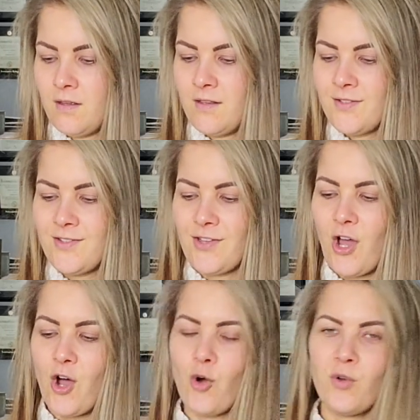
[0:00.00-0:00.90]

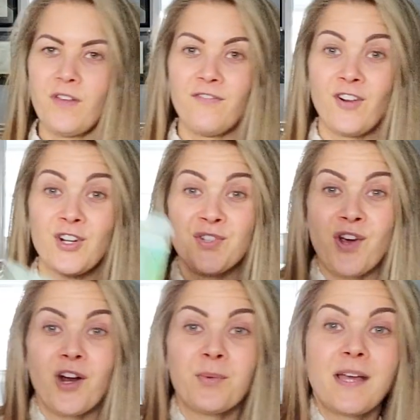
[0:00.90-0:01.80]
So the first
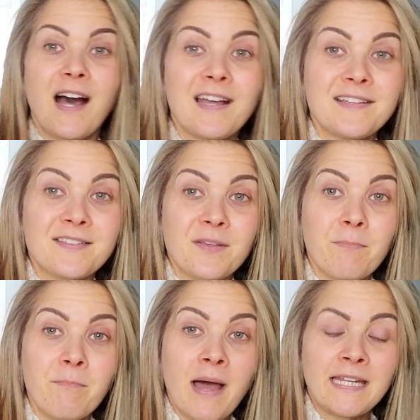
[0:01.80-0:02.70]
card we got is
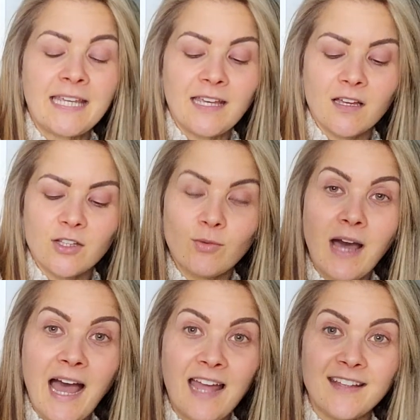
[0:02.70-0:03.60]
money. You
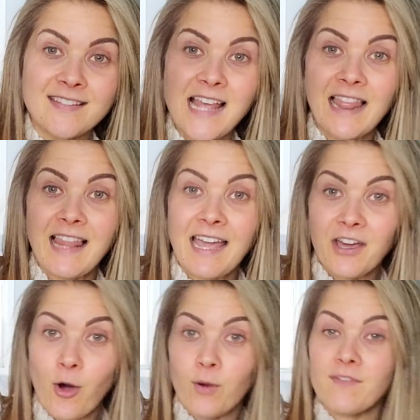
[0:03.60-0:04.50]
guys, let
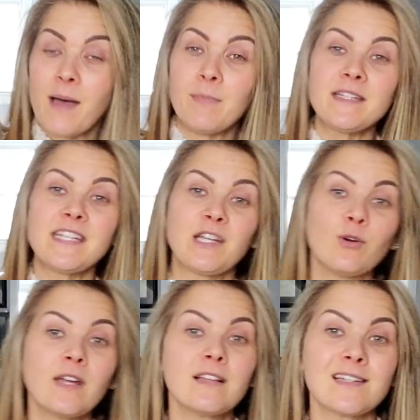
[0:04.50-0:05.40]
go of that
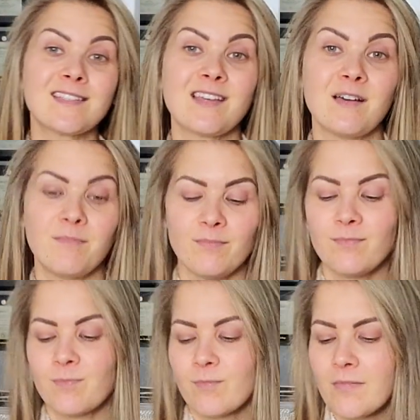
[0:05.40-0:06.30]
materialism.
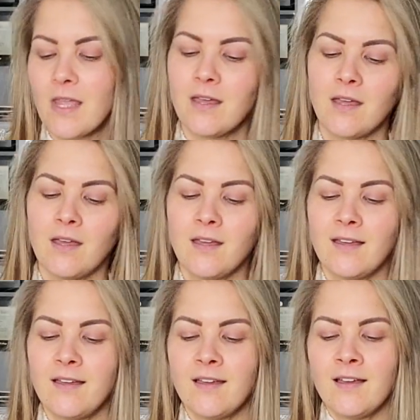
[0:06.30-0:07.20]

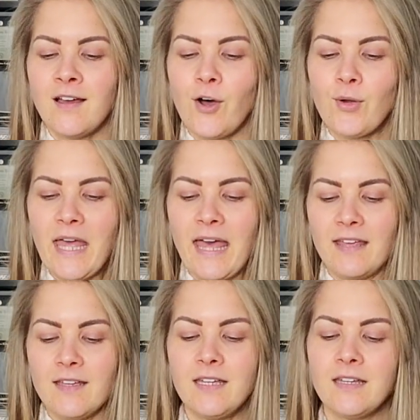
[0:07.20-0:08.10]

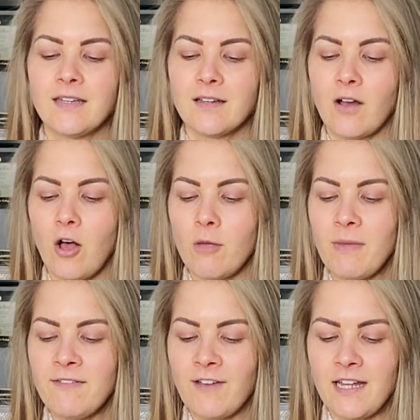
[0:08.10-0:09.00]
Okay. All
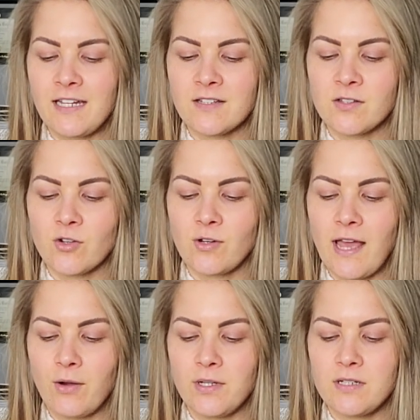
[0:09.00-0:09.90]
my finances are
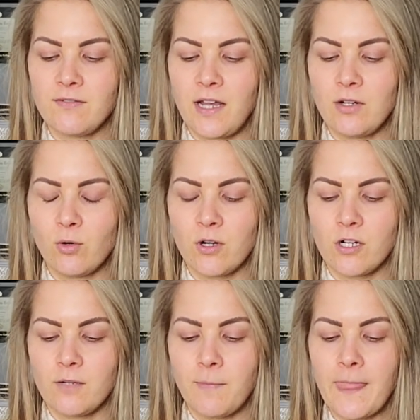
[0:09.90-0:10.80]
now in divine
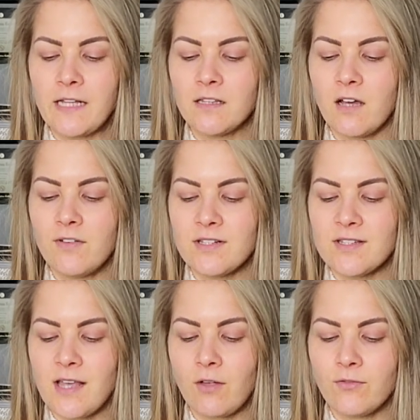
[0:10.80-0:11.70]
order. Love
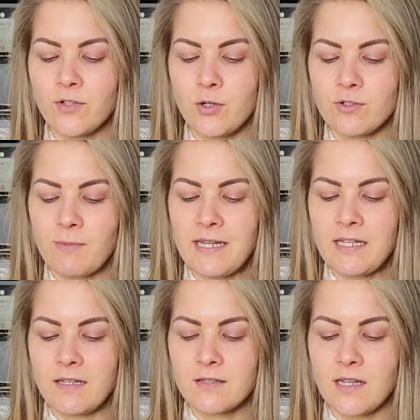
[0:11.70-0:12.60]
itself knows my
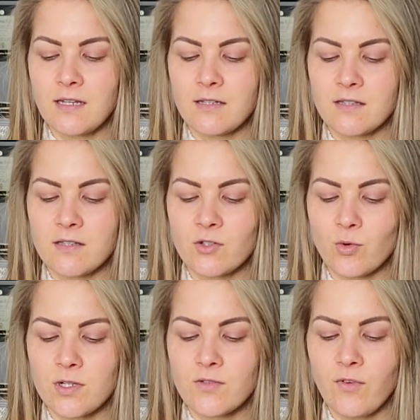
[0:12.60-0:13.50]
needs and is the
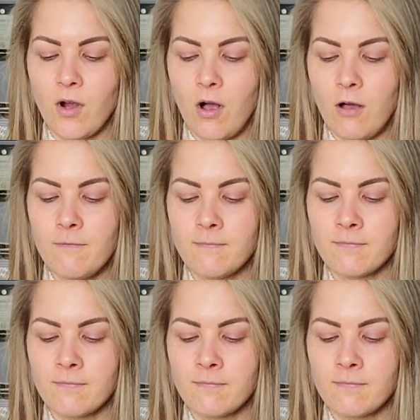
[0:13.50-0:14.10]
source for all.